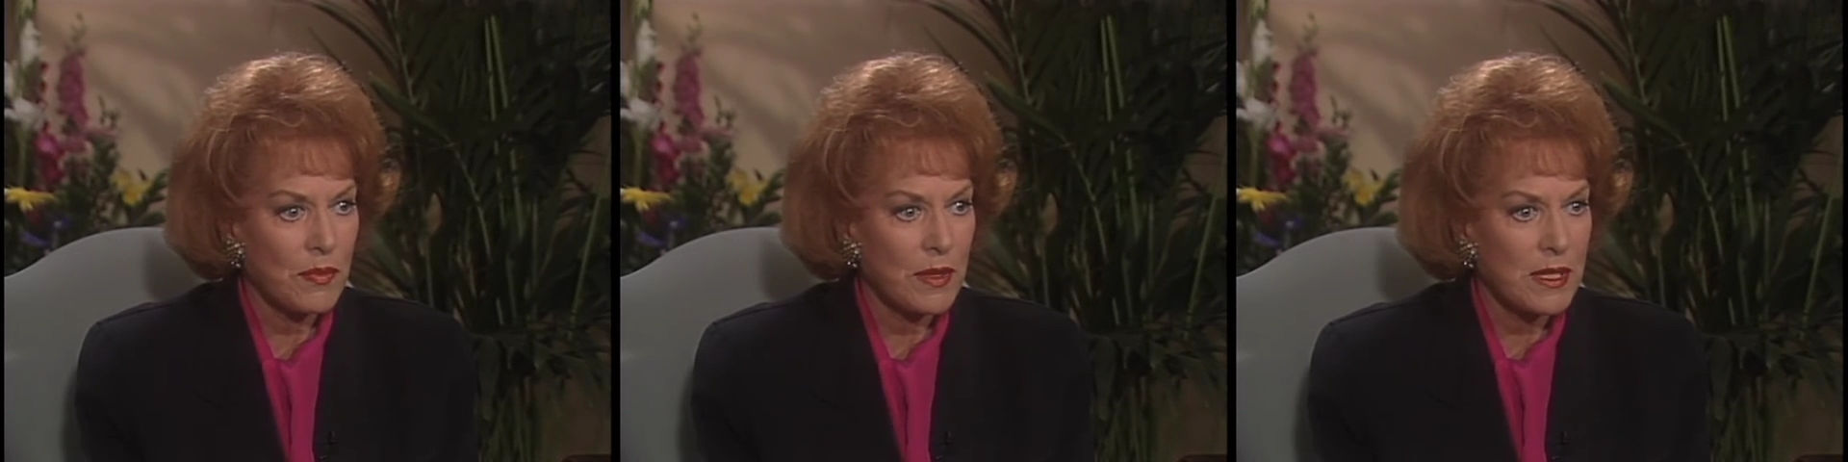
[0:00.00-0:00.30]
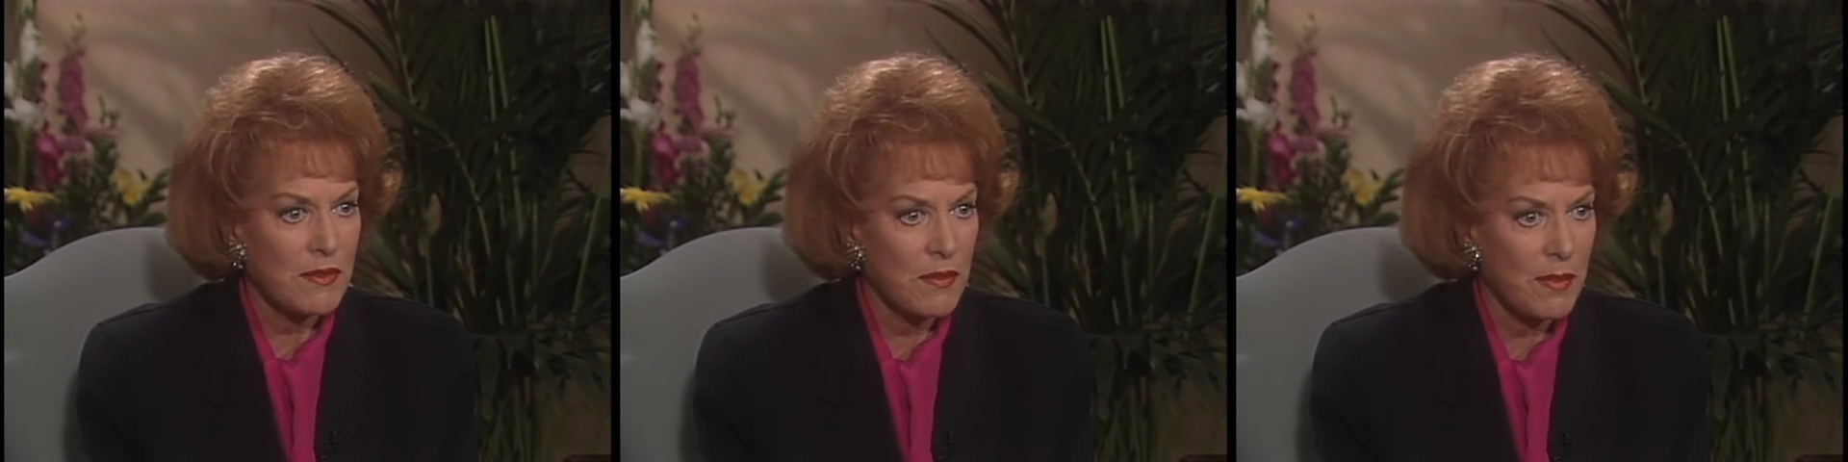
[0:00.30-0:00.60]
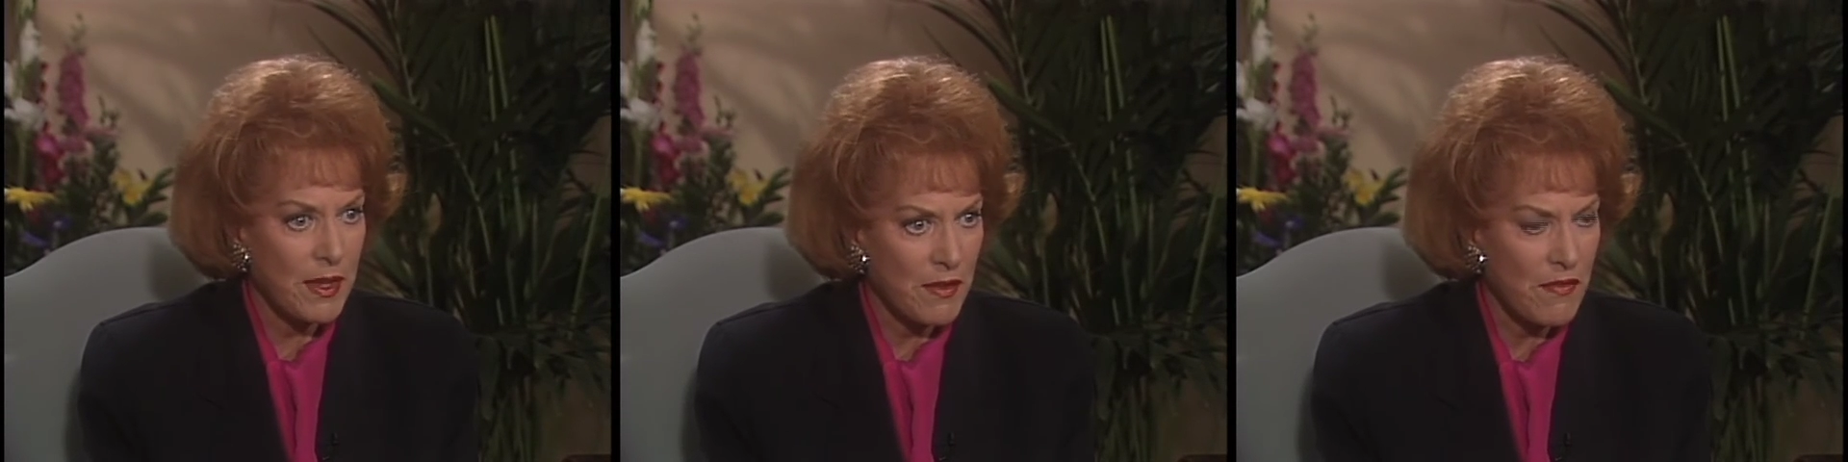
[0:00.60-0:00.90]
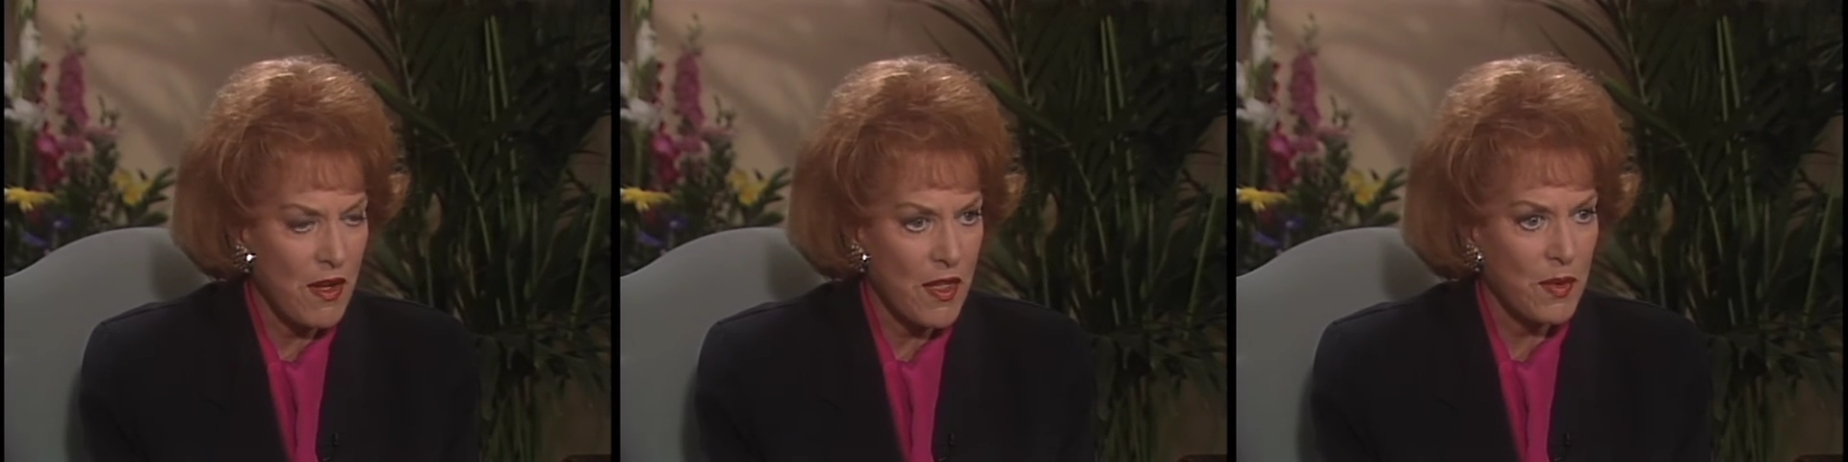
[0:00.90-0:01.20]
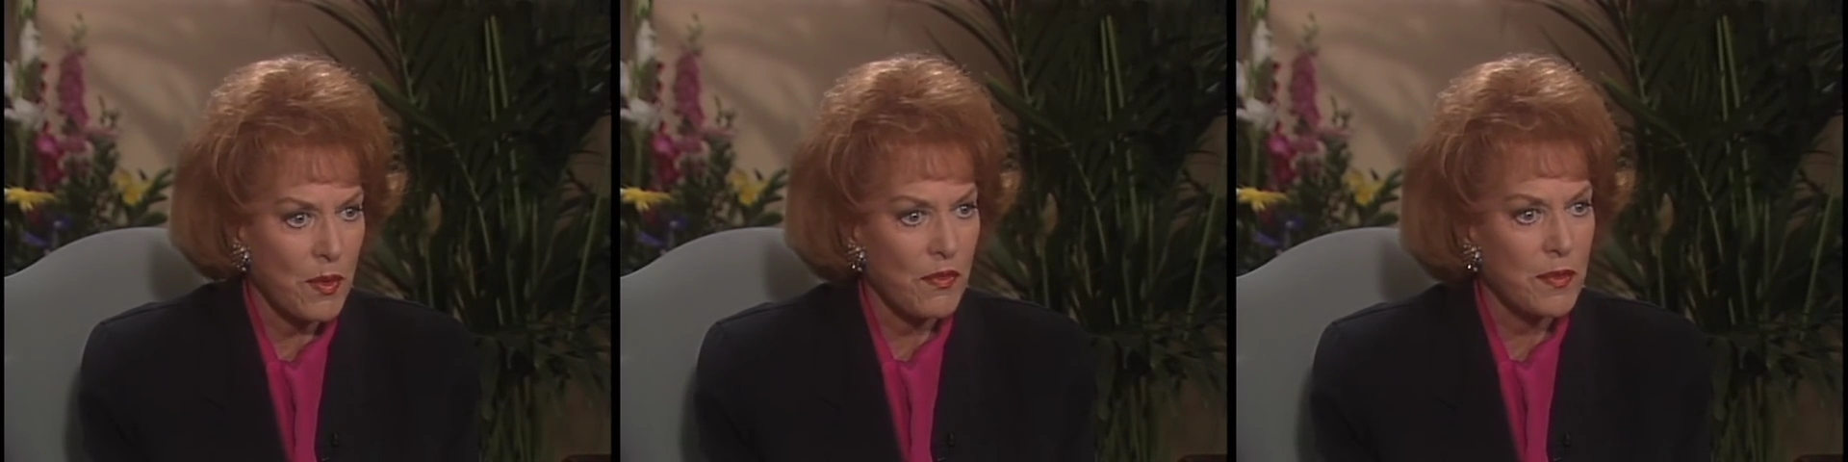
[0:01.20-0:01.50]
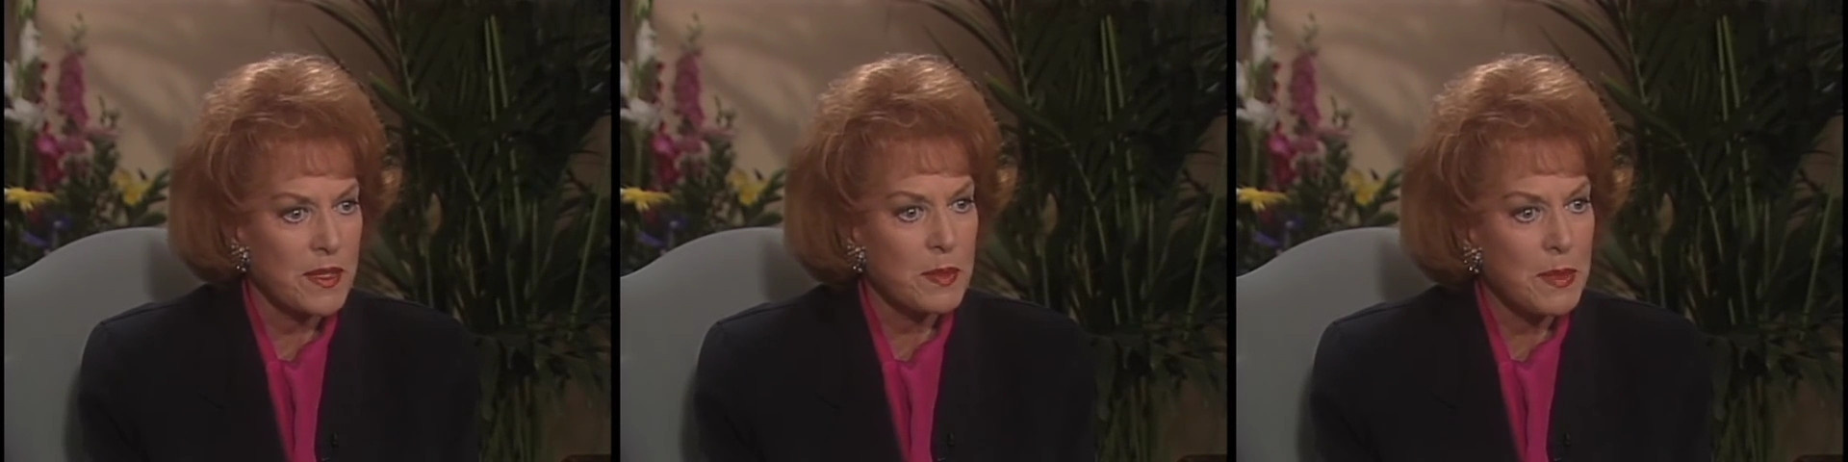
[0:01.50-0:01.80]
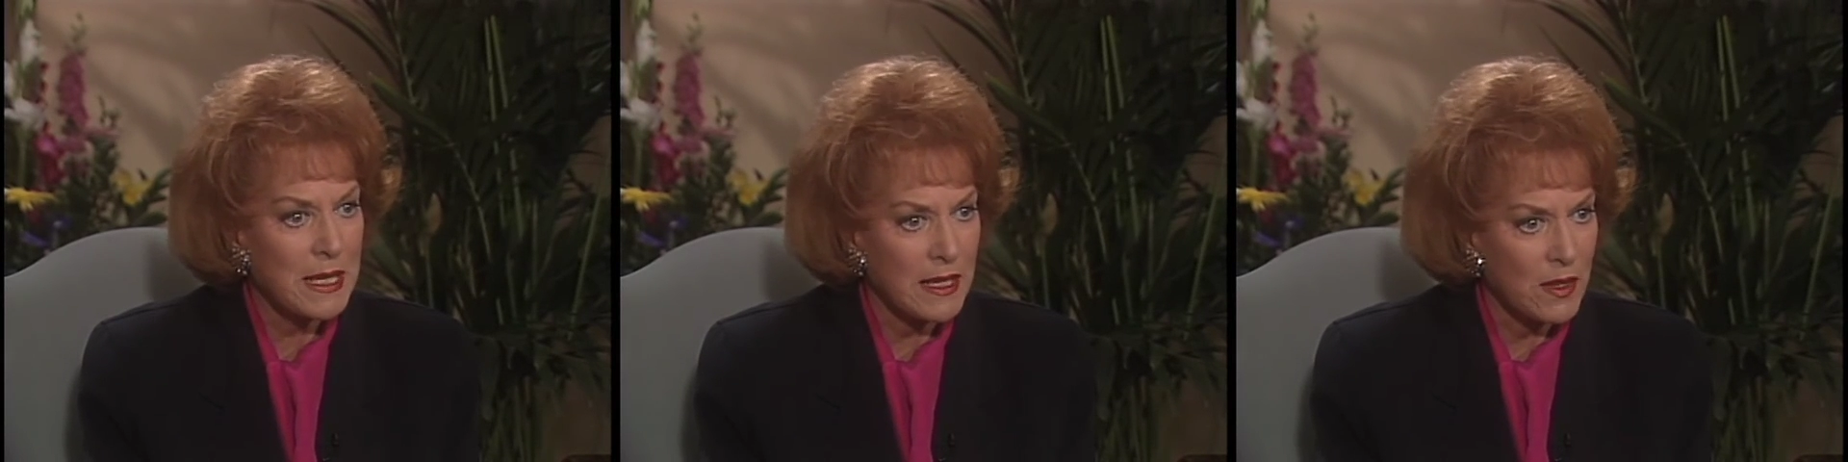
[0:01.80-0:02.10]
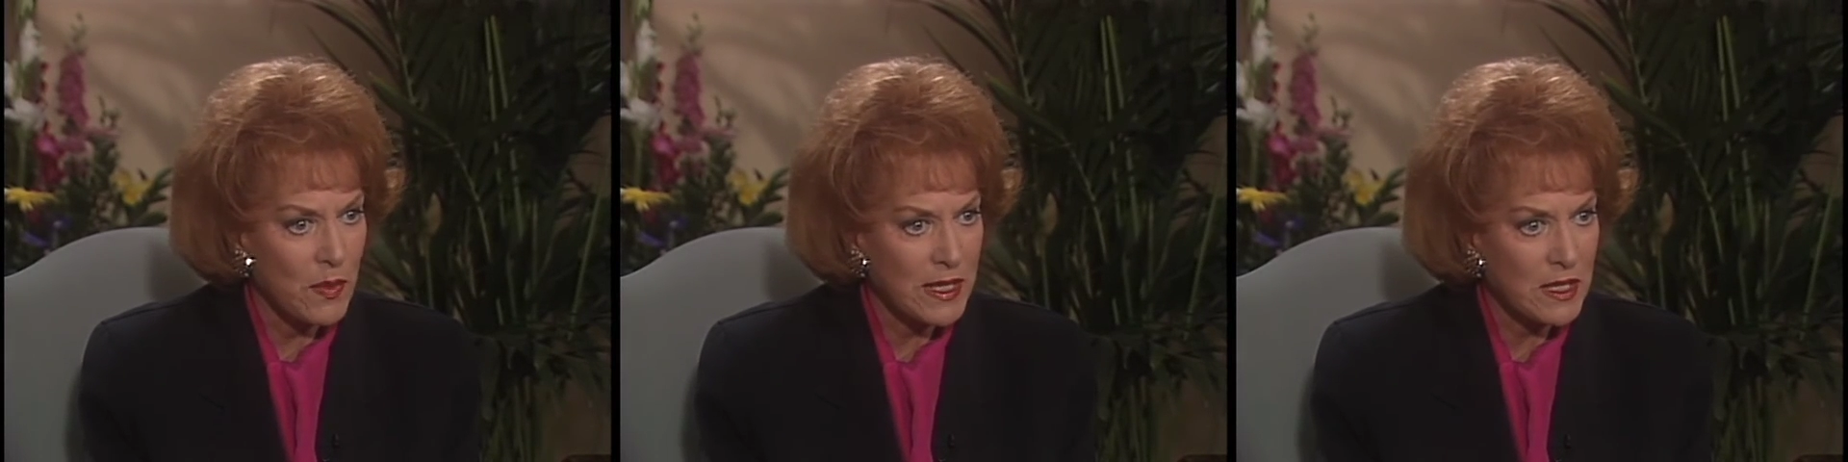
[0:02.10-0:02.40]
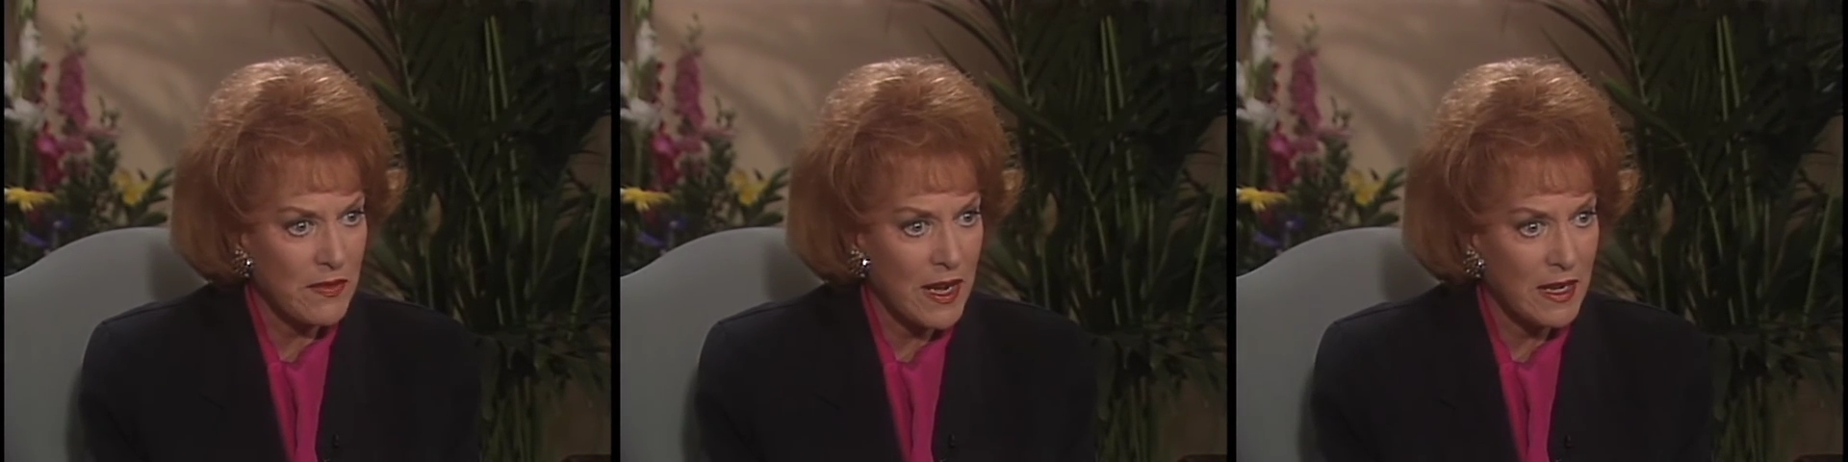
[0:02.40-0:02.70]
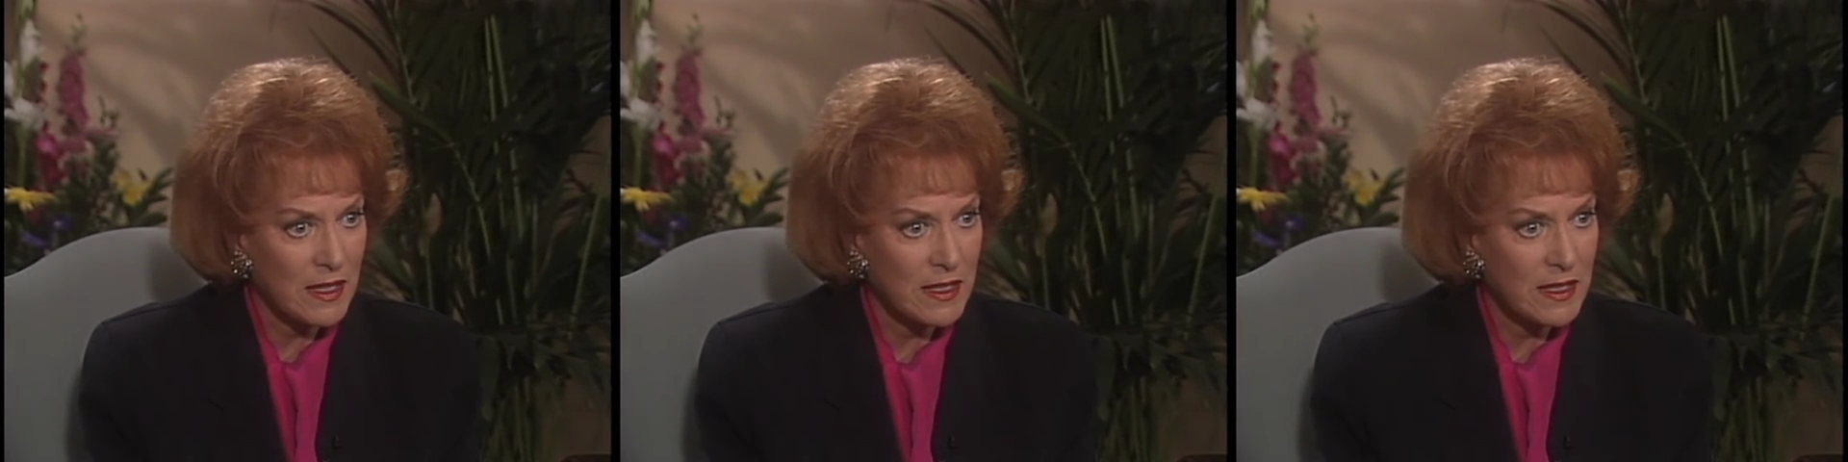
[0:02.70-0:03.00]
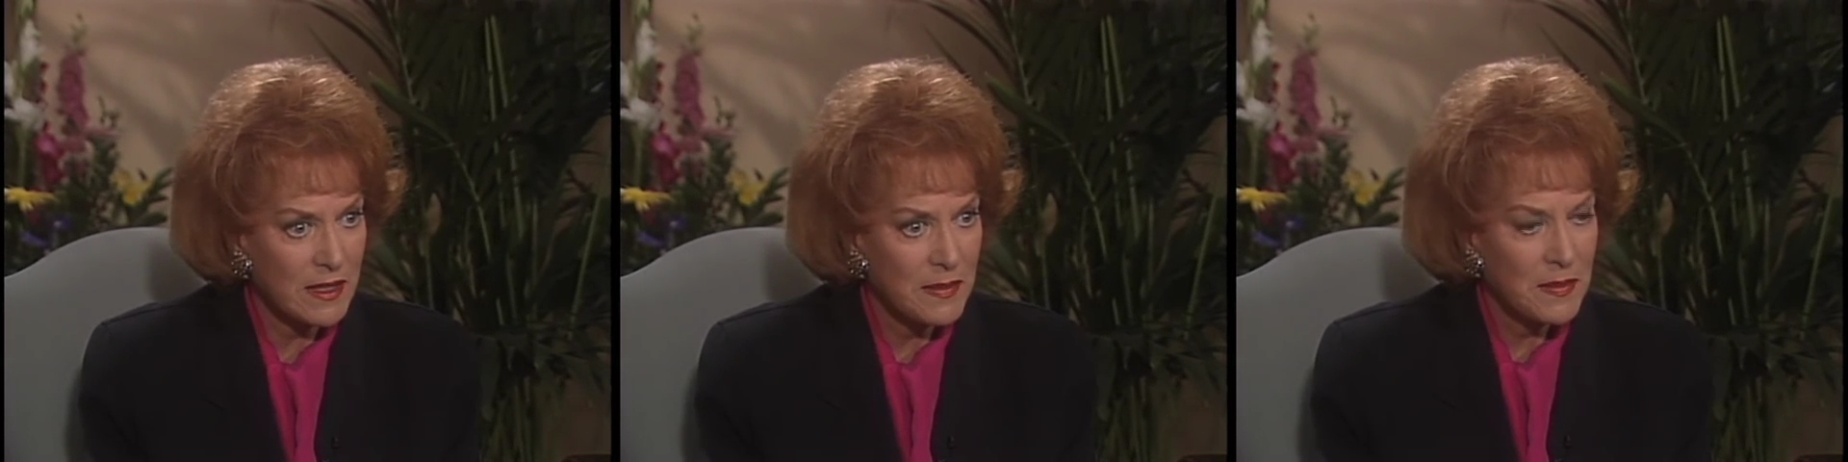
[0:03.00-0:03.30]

his mother and father were from Spiddal in the west of Ireland,